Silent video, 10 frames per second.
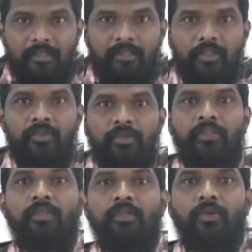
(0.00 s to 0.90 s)
You
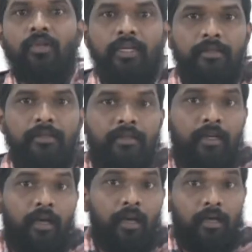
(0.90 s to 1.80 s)
know that
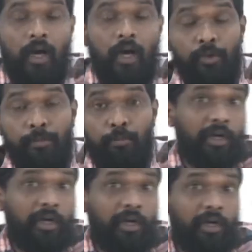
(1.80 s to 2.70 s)
how
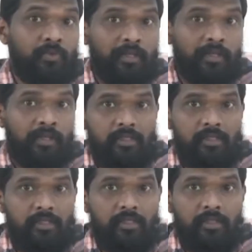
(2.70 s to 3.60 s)
important is
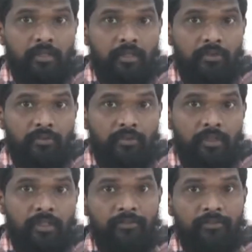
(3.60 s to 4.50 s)
workers for
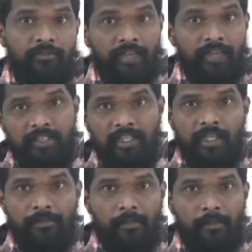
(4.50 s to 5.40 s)
the
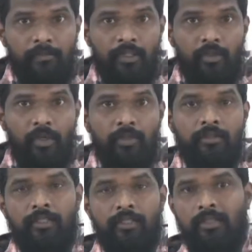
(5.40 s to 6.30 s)
factory. Without
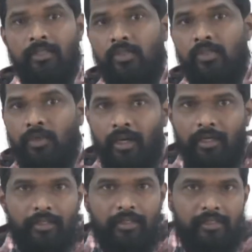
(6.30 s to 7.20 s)
workers you
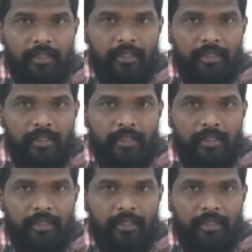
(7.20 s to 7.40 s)
can't, isn't it?